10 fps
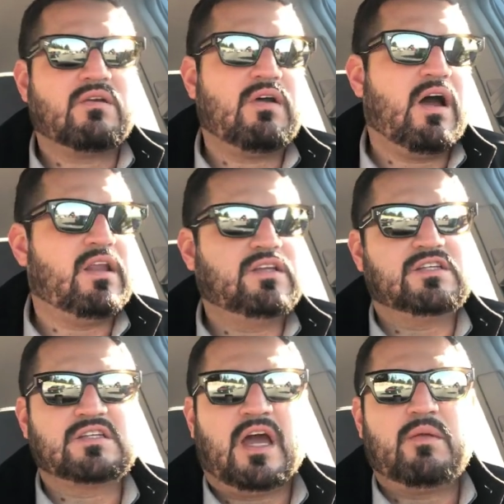around and
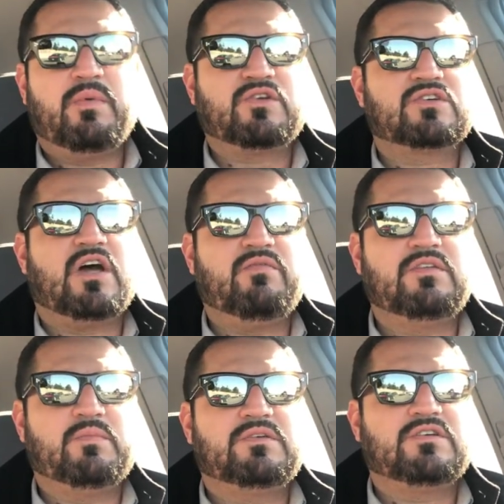just kind of put yourself in
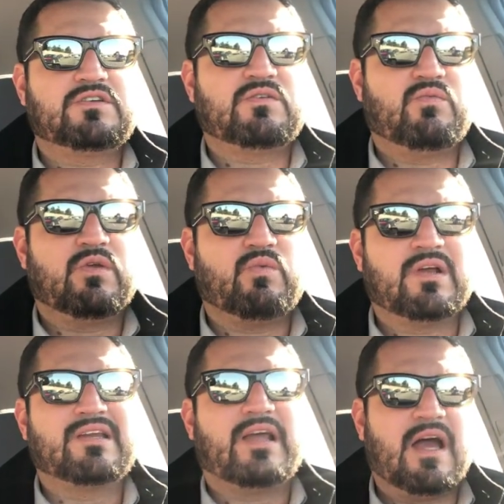the position with
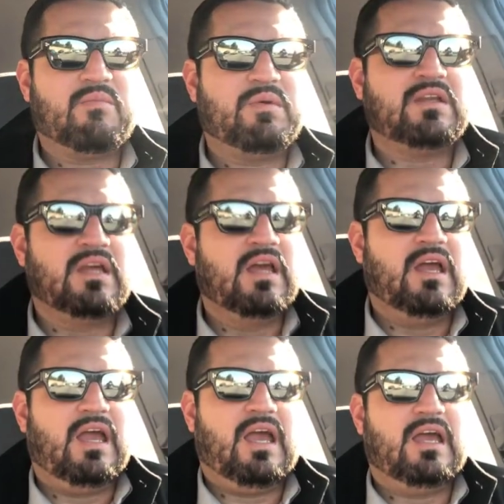what could happen,
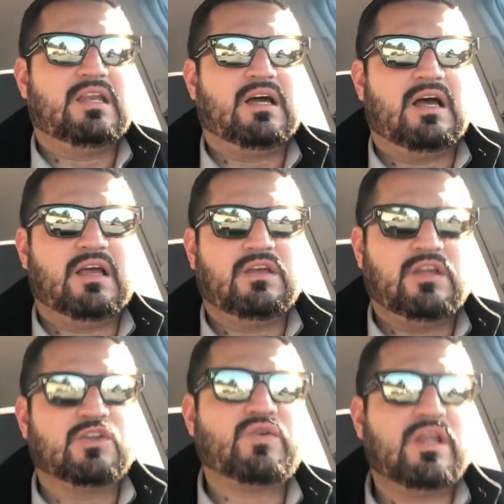and
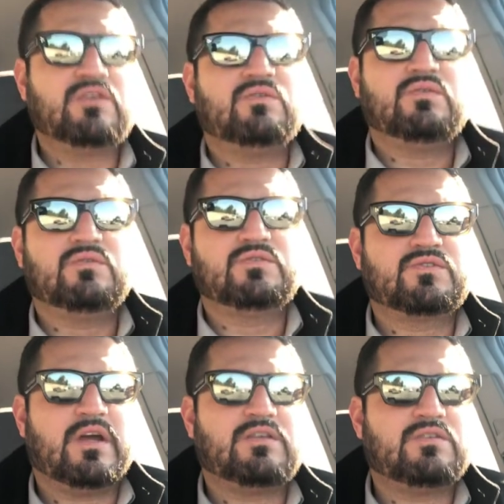try
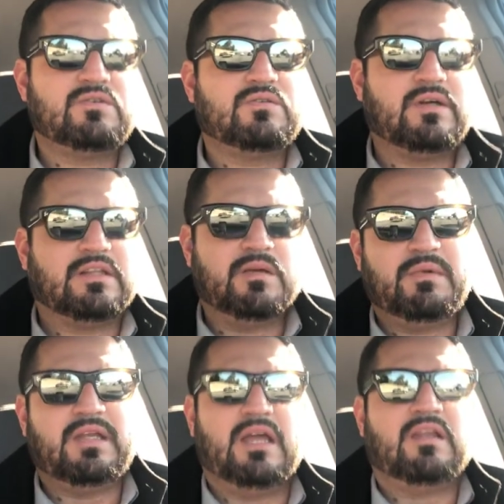to
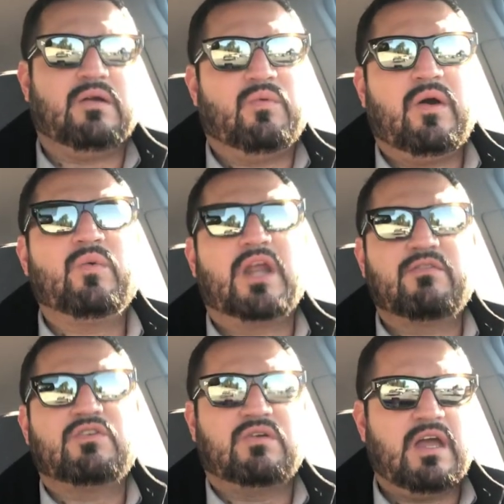eliminate
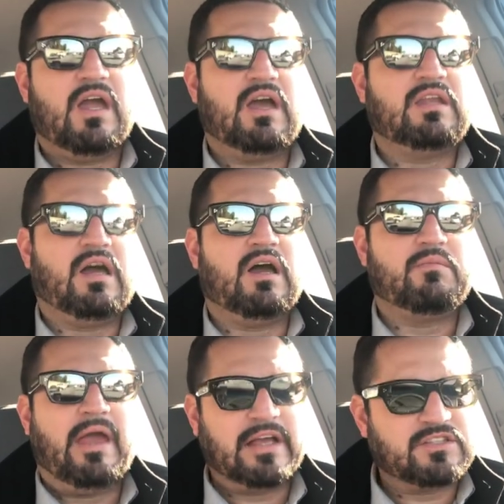whatever you
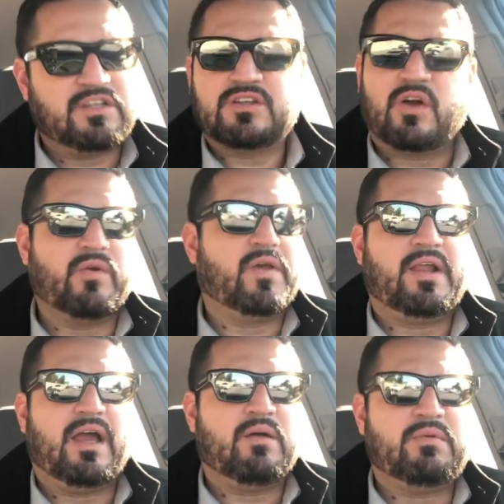can. Accidents are always going
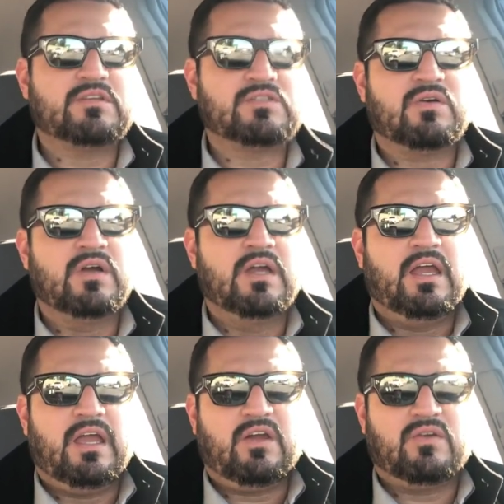to happen, so
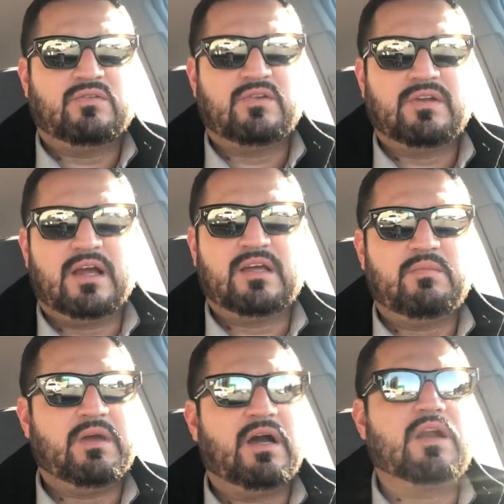you're not going to
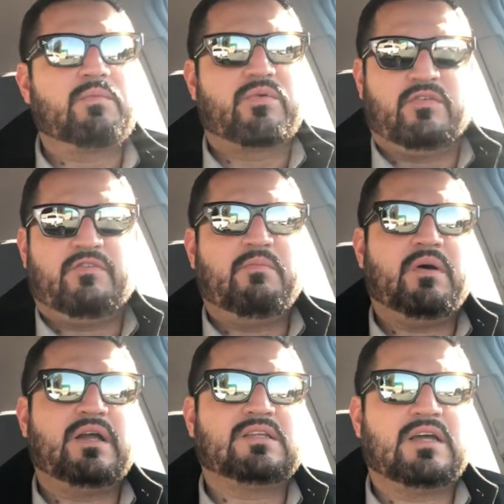be 100 proof,
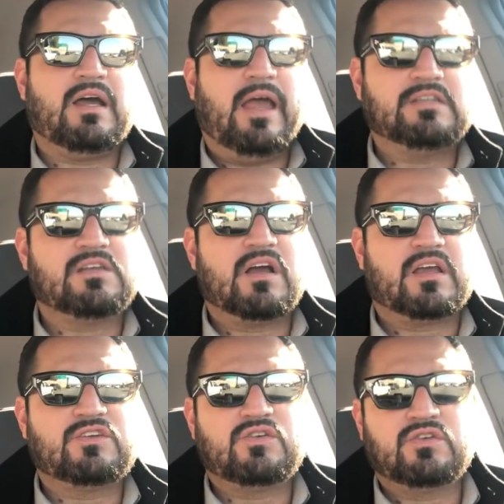but as long
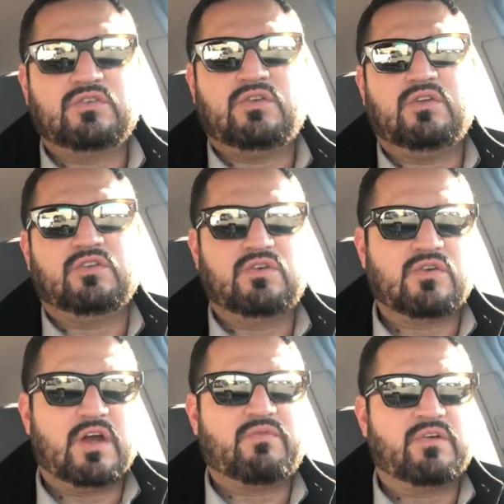as you do
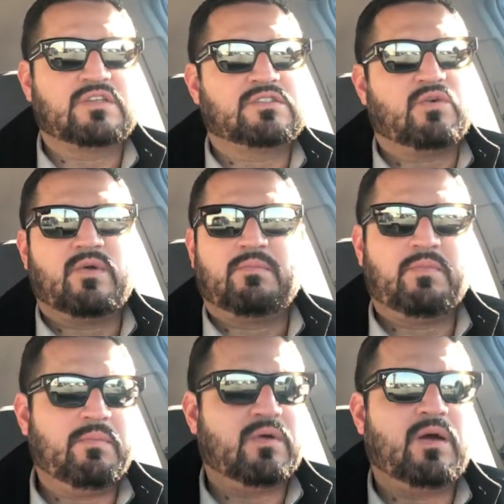your efforts, so when
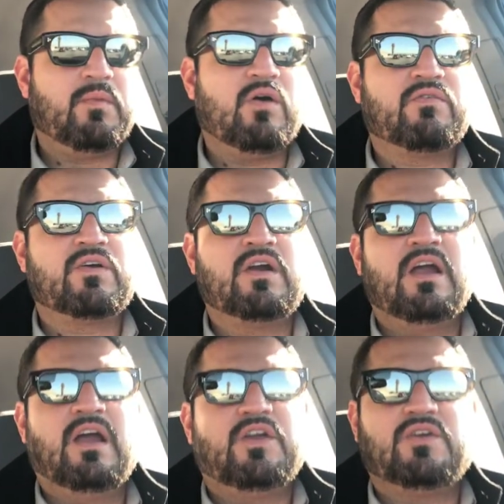people come over,
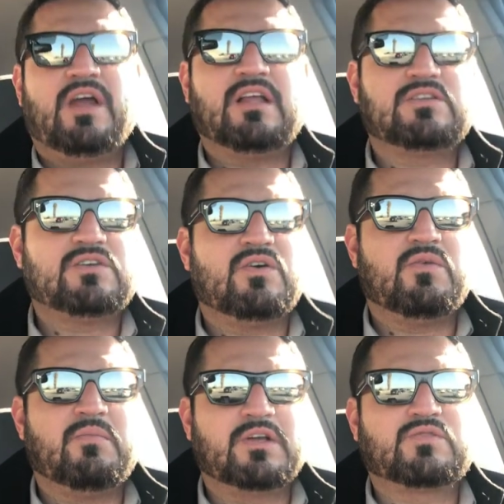you're not
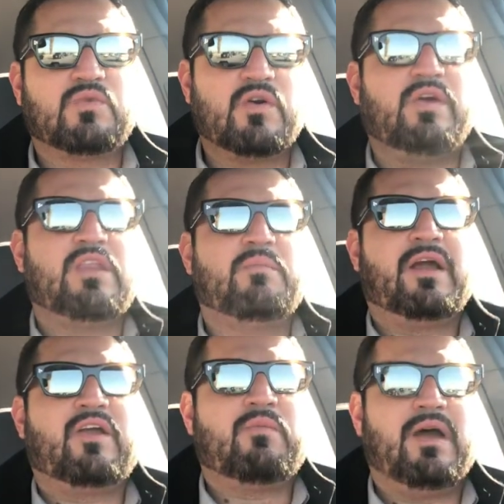so much worried in the
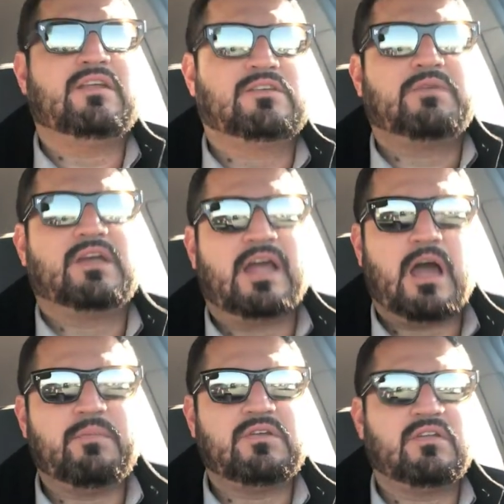back of your mind that something can
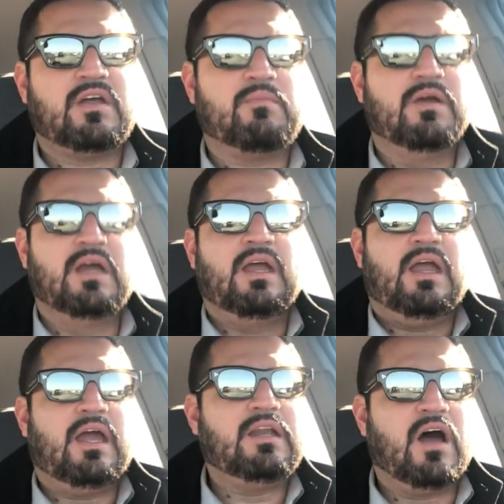happen to them.
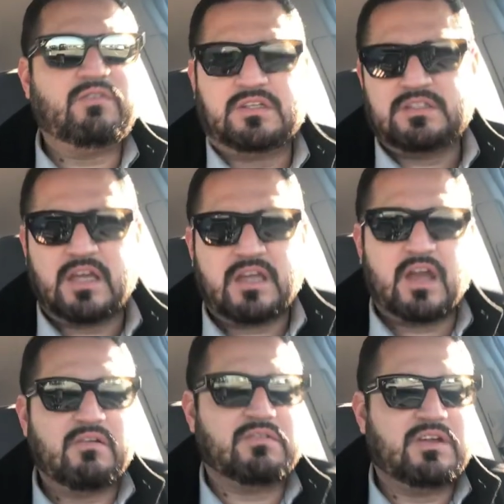And obviously take
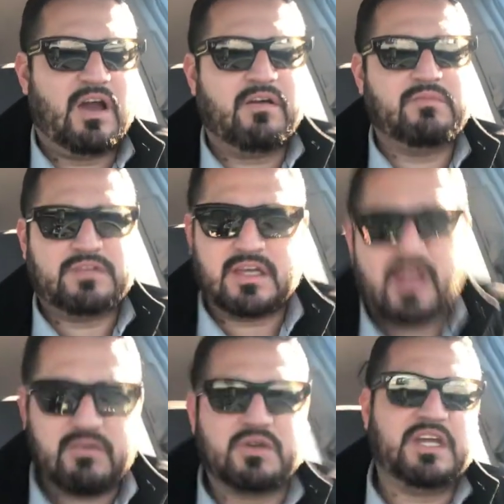care of, have them take
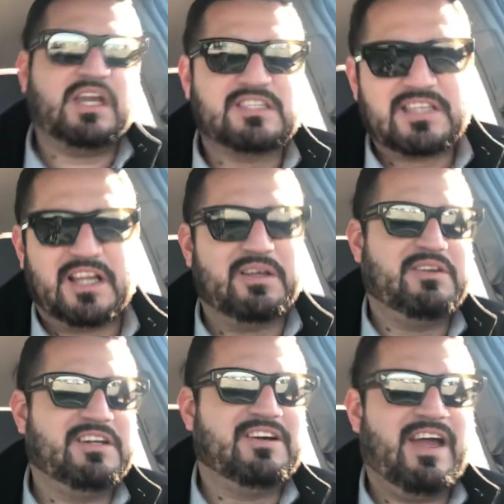care of your kids. Tell them,
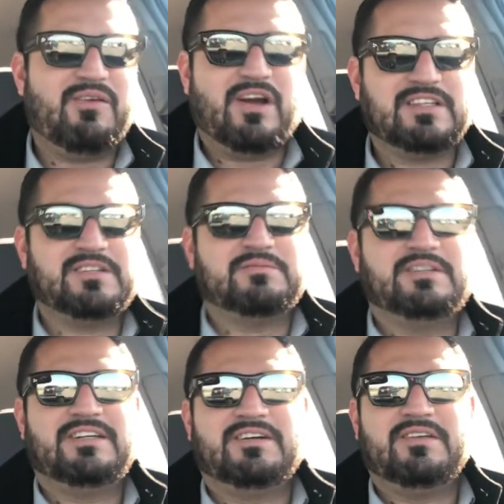hey, watch them,
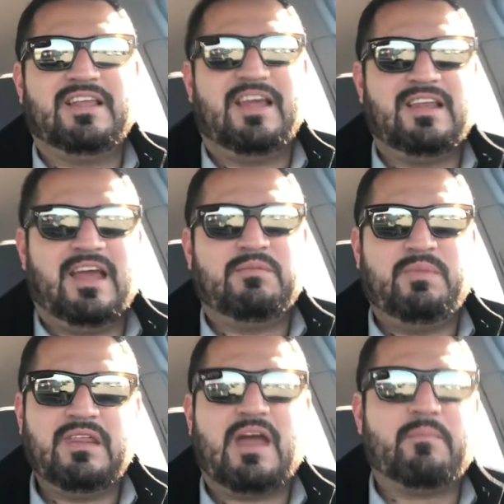and
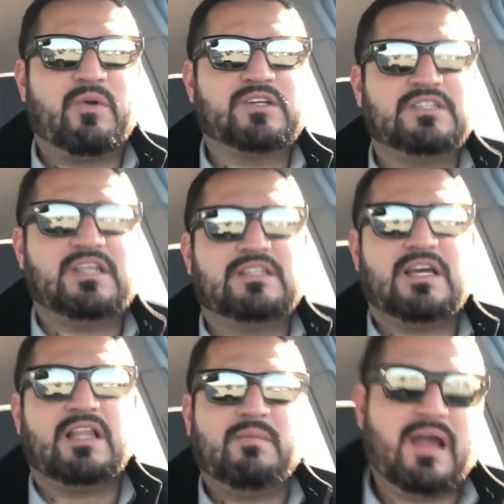be that person to
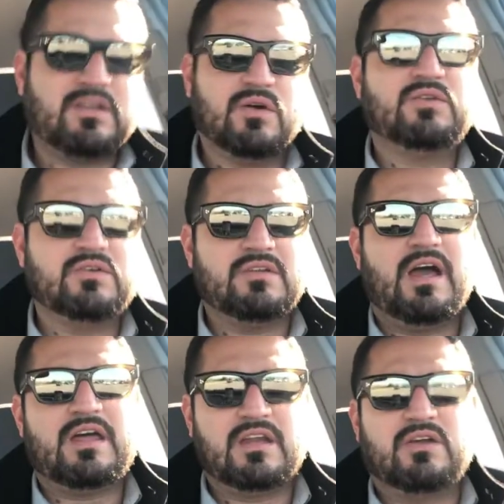tell them, hey, don't do
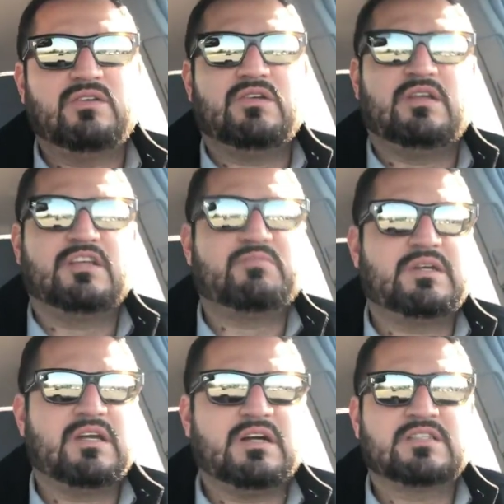that and don't do this,
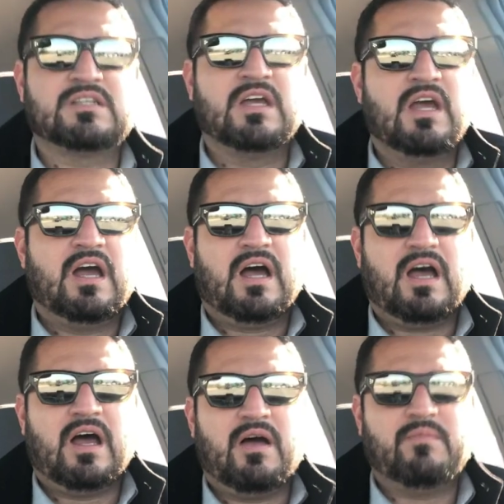because
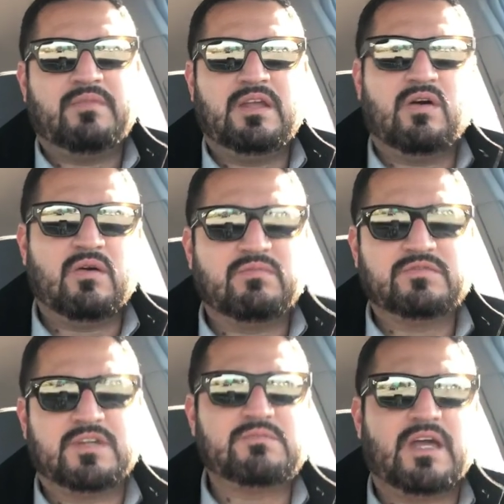
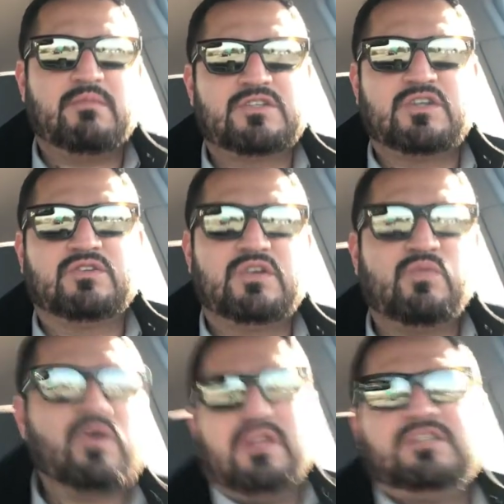sometimes children
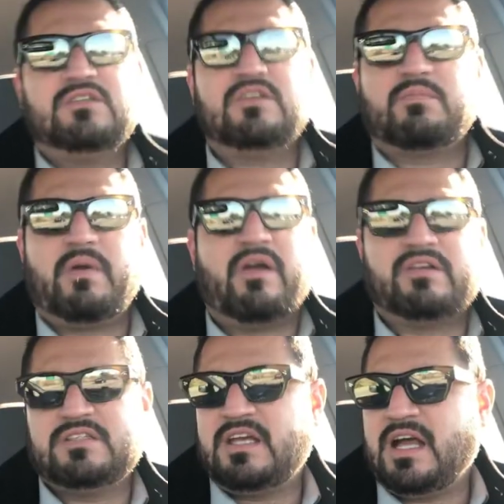won't listen to their
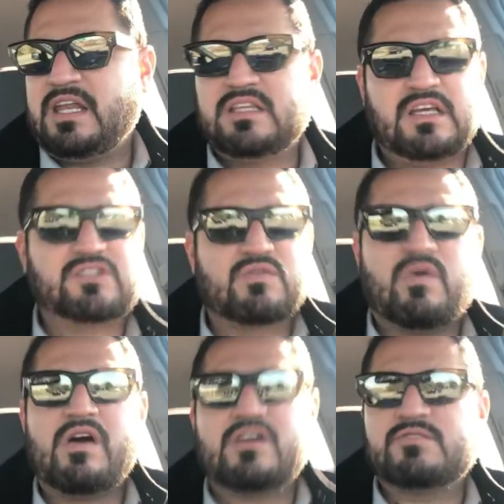parents and they kind of test their
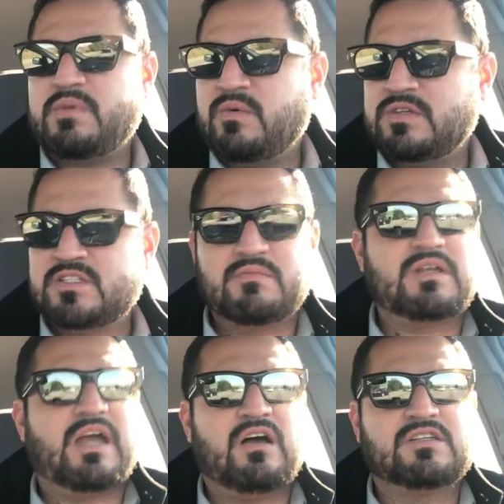waters, but when
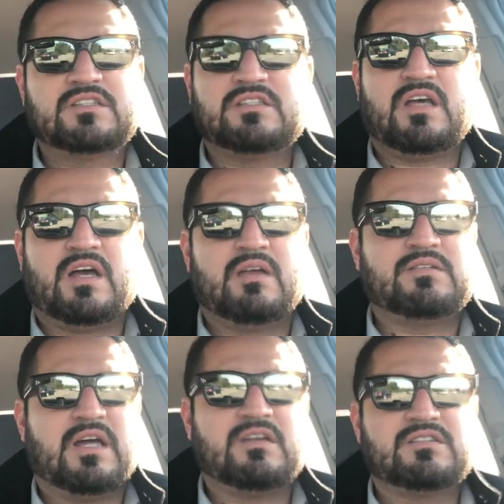somebody else
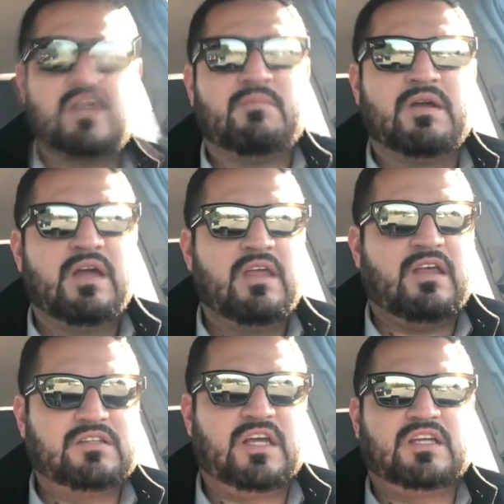tells them,
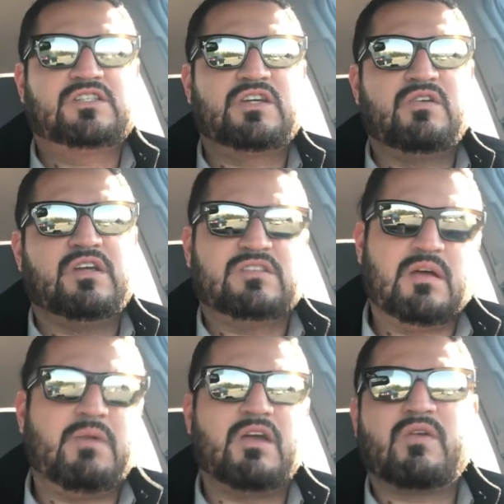they'll take it serious. They
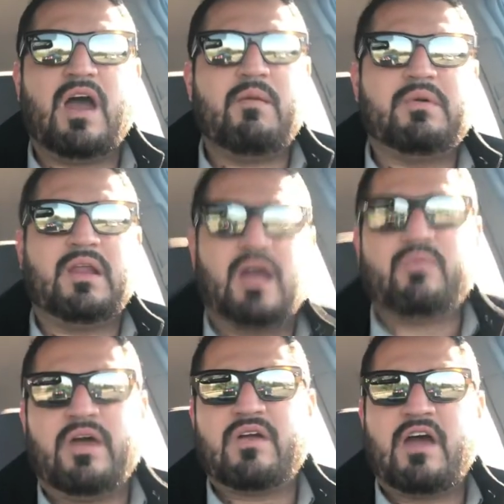may cry, but I'd
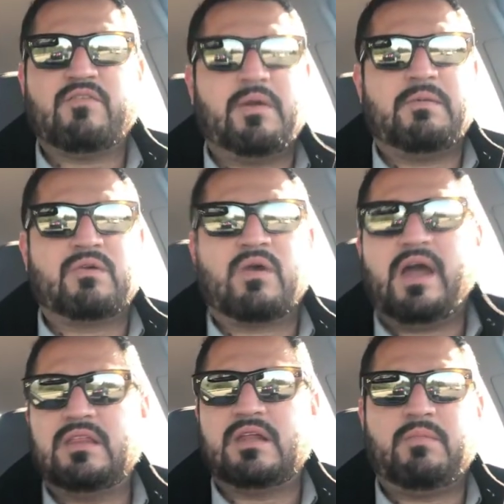rather have a baby
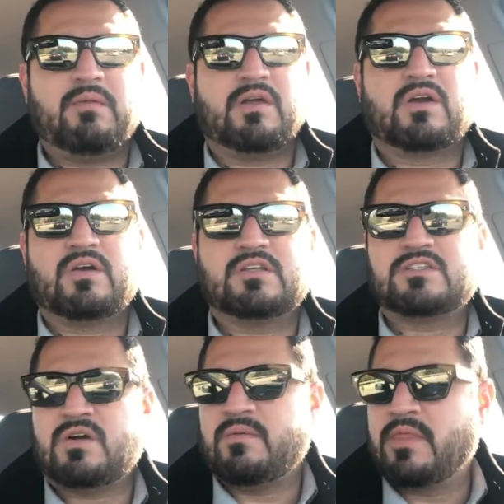crying than a baby hurt.
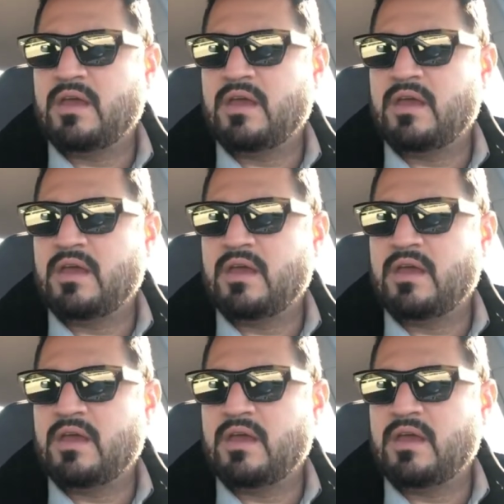So